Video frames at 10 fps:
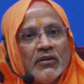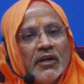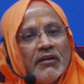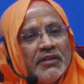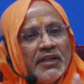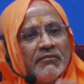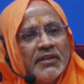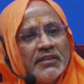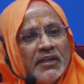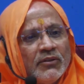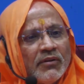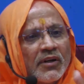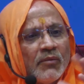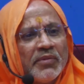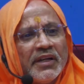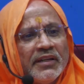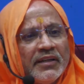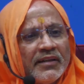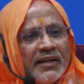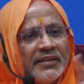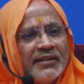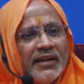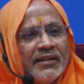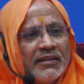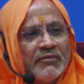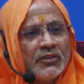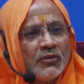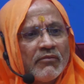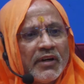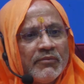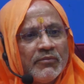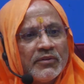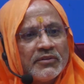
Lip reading: Every now and then you are complaining, getting angry with your wife.